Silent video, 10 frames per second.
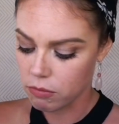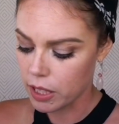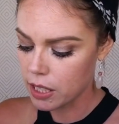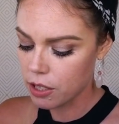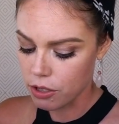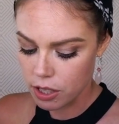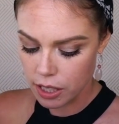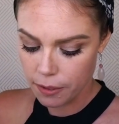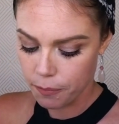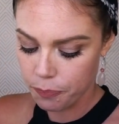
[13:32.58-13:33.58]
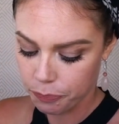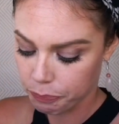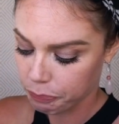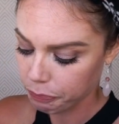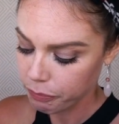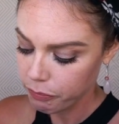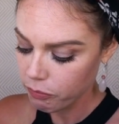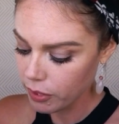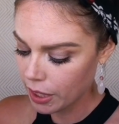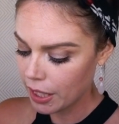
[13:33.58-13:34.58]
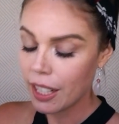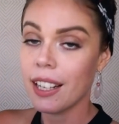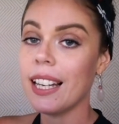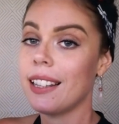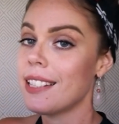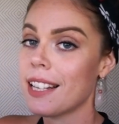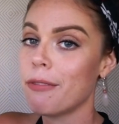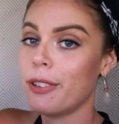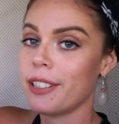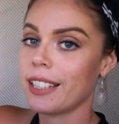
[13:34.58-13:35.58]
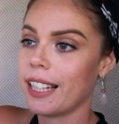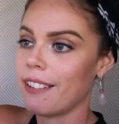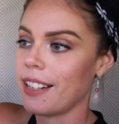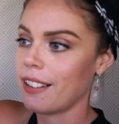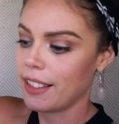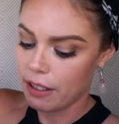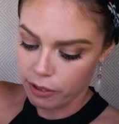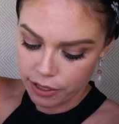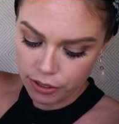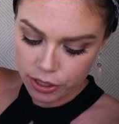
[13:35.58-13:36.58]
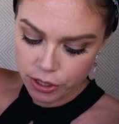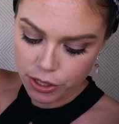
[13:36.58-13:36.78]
That's interesting. Okay, let's get further clarity on that one.